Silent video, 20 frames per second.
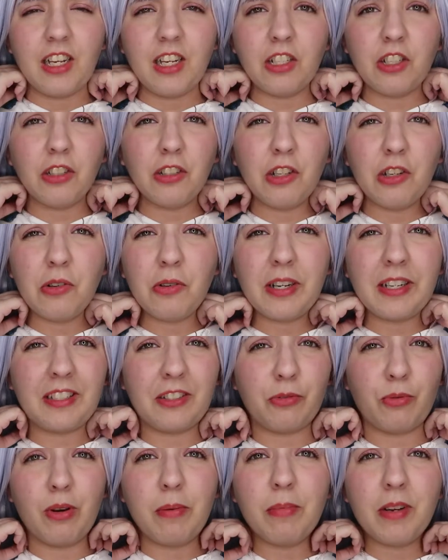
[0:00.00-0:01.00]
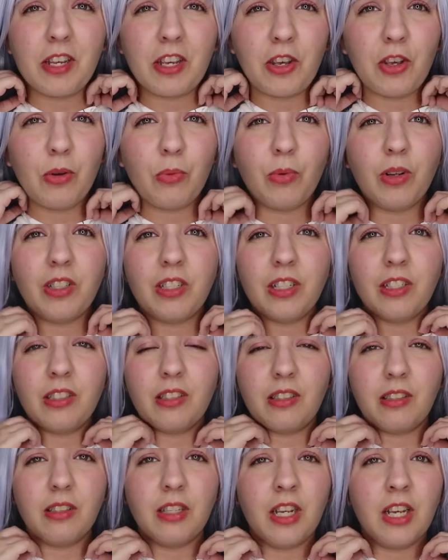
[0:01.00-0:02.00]
It doesn't look extremely cute with
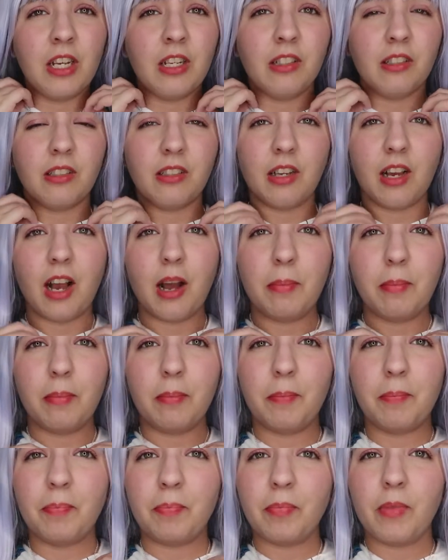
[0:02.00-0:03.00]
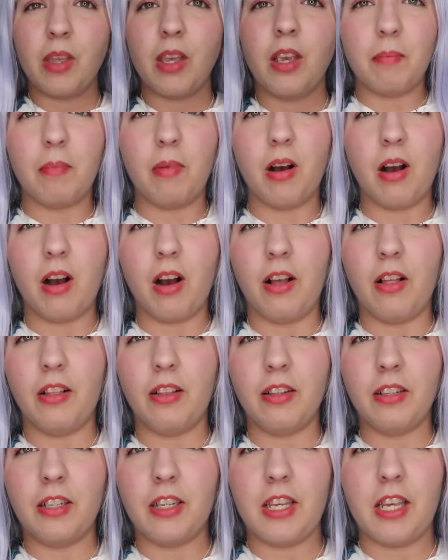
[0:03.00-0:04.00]
this top,
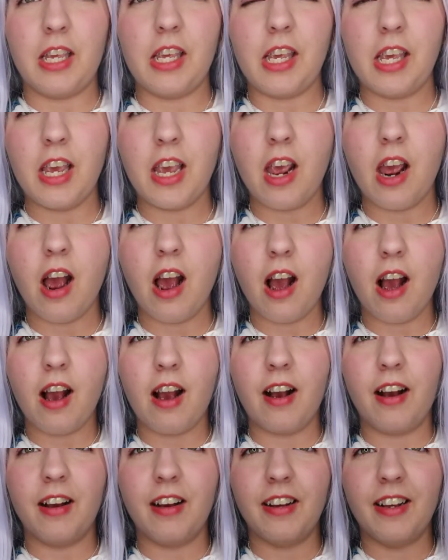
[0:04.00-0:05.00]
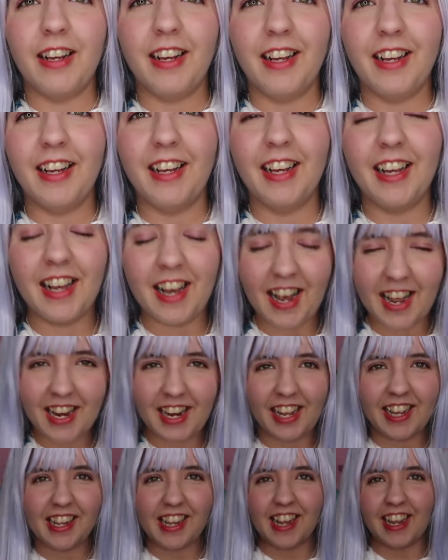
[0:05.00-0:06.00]
but yeah, I
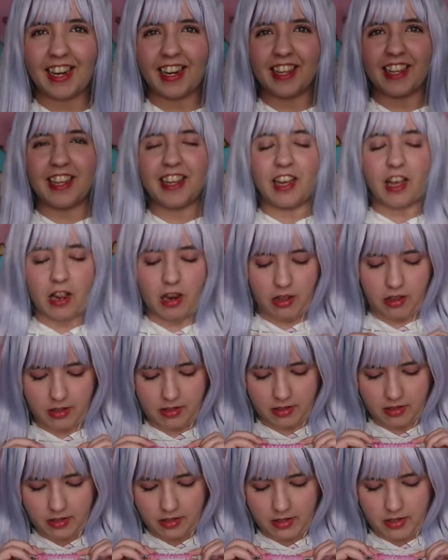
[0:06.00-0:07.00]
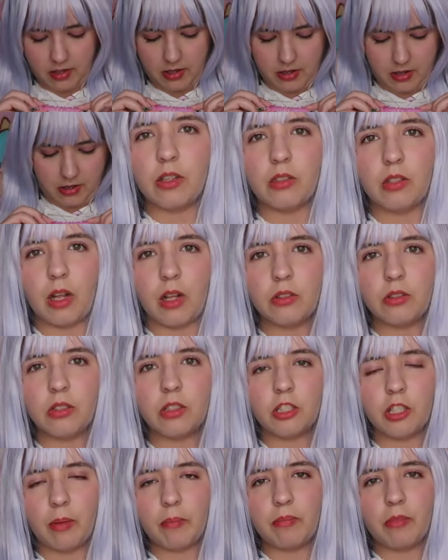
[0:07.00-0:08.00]
like it. I like it a lot.
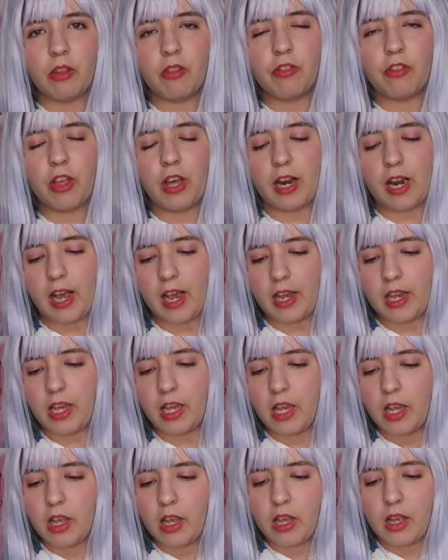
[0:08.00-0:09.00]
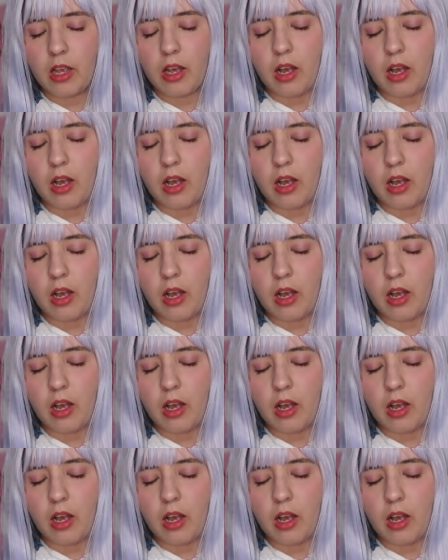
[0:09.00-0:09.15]
Also, something that I